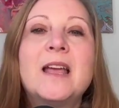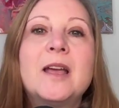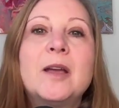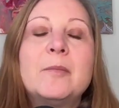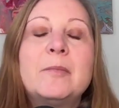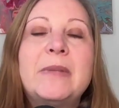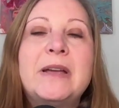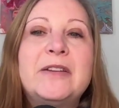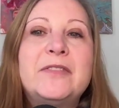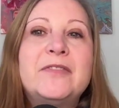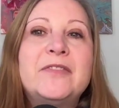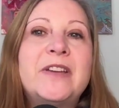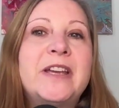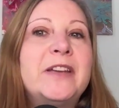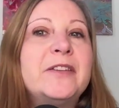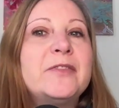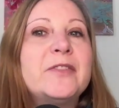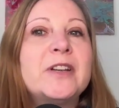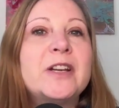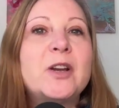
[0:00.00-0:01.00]
My
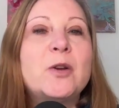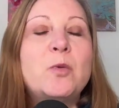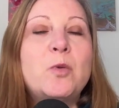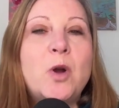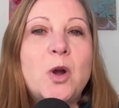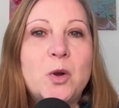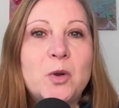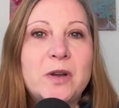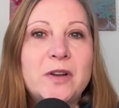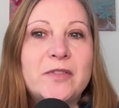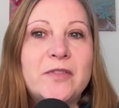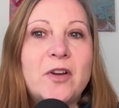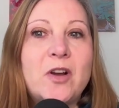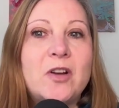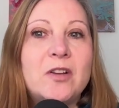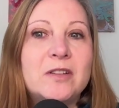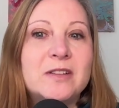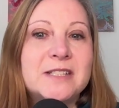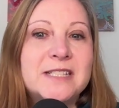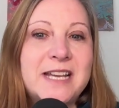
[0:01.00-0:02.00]
favorite quote of
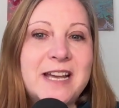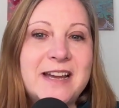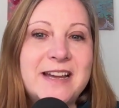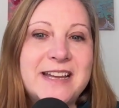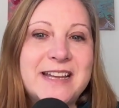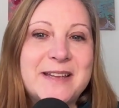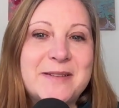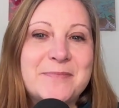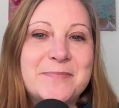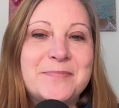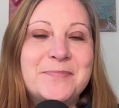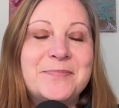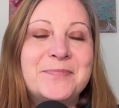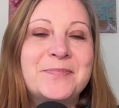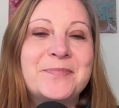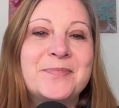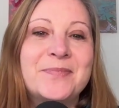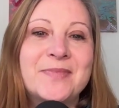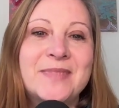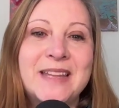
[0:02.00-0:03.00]
all time
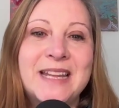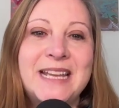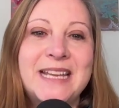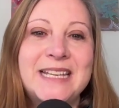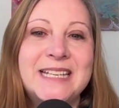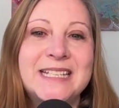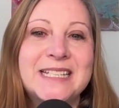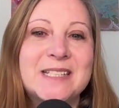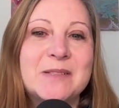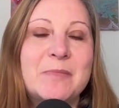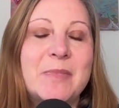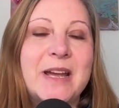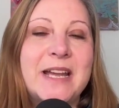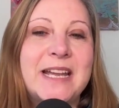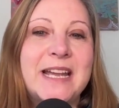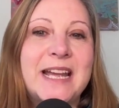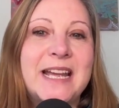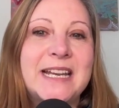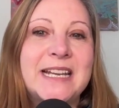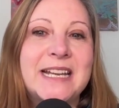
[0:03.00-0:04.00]
is by
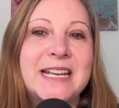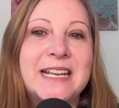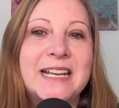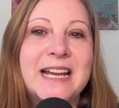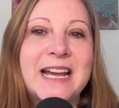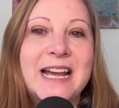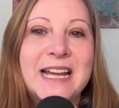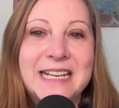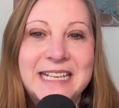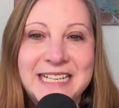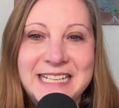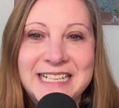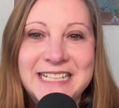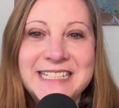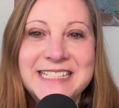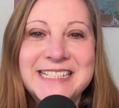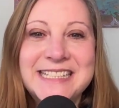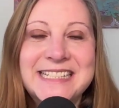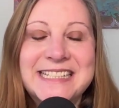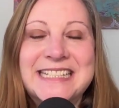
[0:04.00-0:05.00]

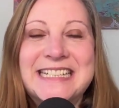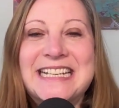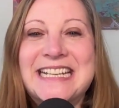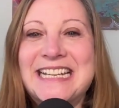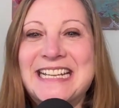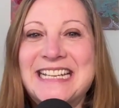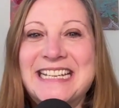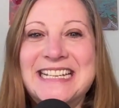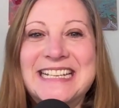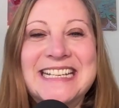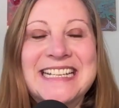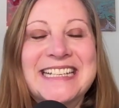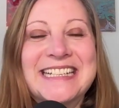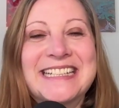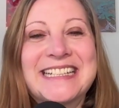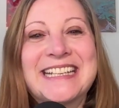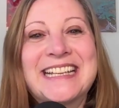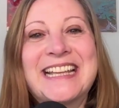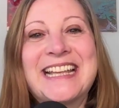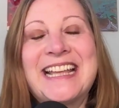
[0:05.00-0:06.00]
Anais Nin.
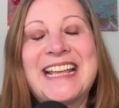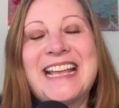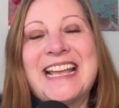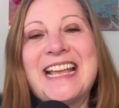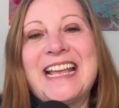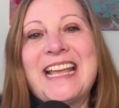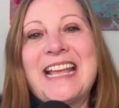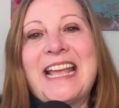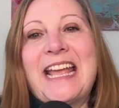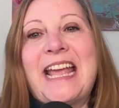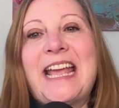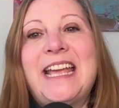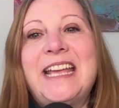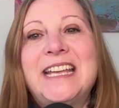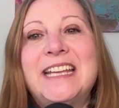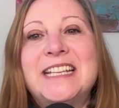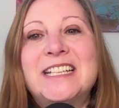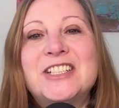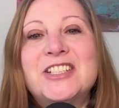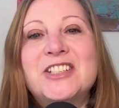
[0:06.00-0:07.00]

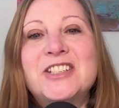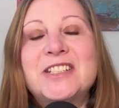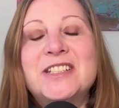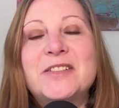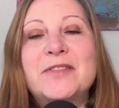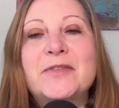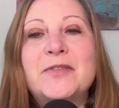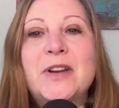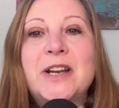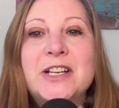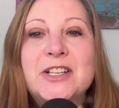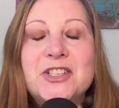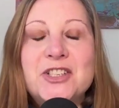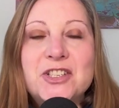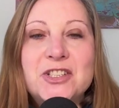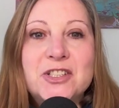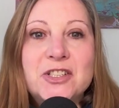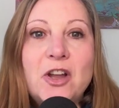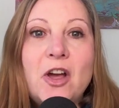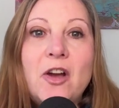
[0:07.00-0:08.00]
And she's a
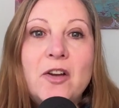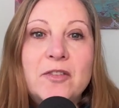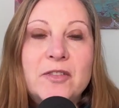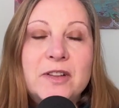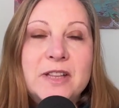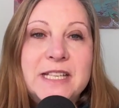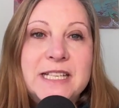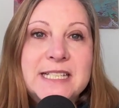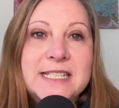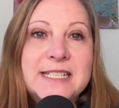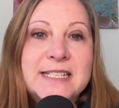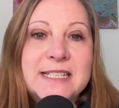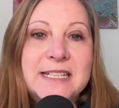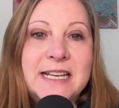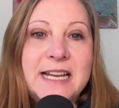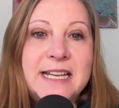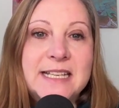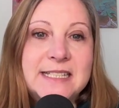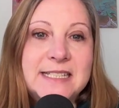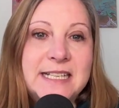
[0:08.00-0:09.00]
French novelist and
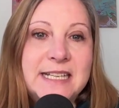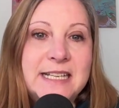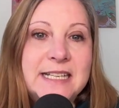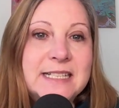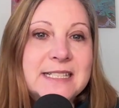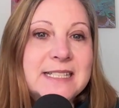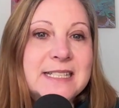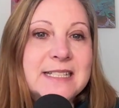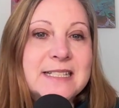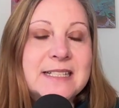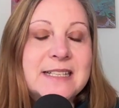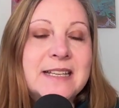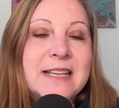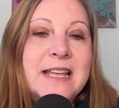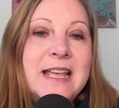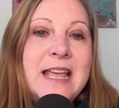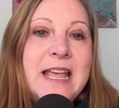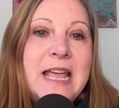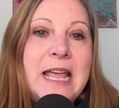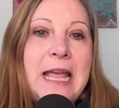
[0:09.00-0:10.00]
essayist.
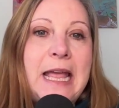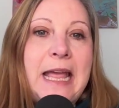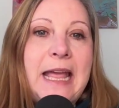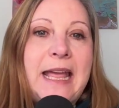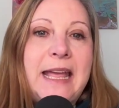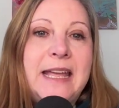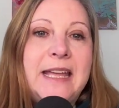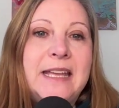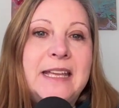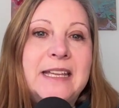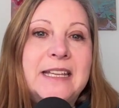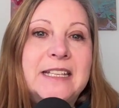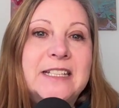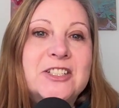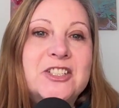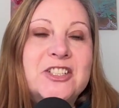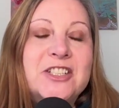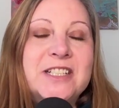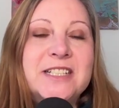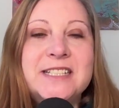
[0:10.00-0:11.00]
And
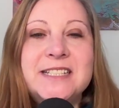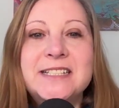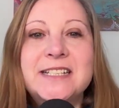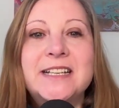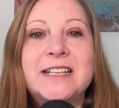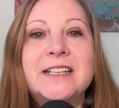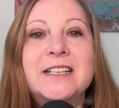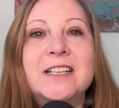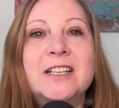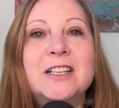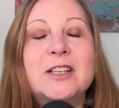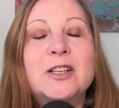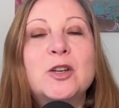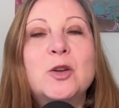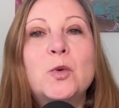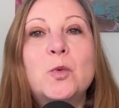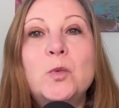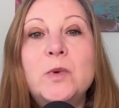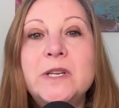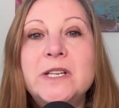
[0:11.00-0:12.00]
she said,
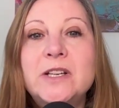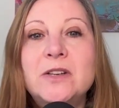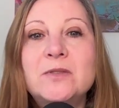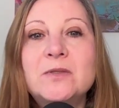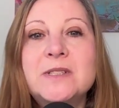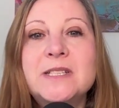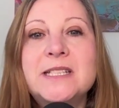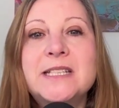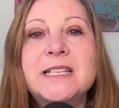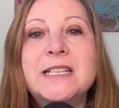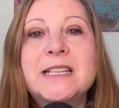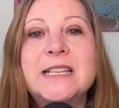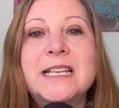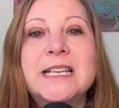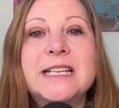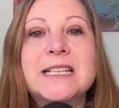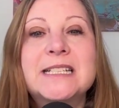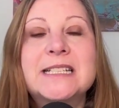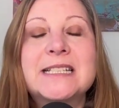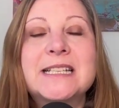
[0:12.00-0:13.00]
"We don't see
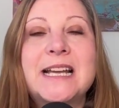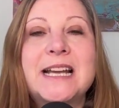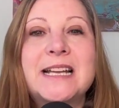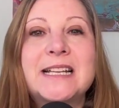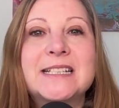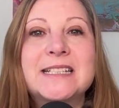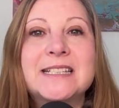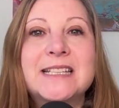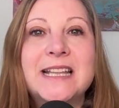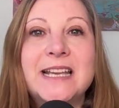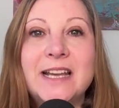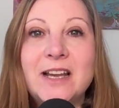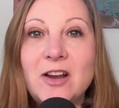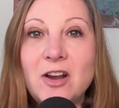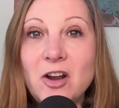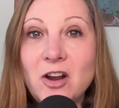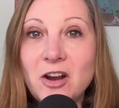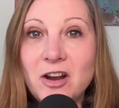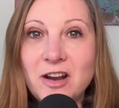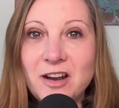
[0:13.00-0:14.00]
things as they
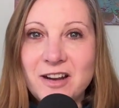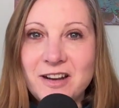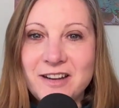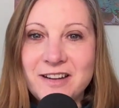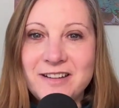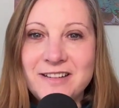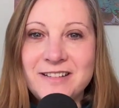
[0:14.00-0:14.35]
are.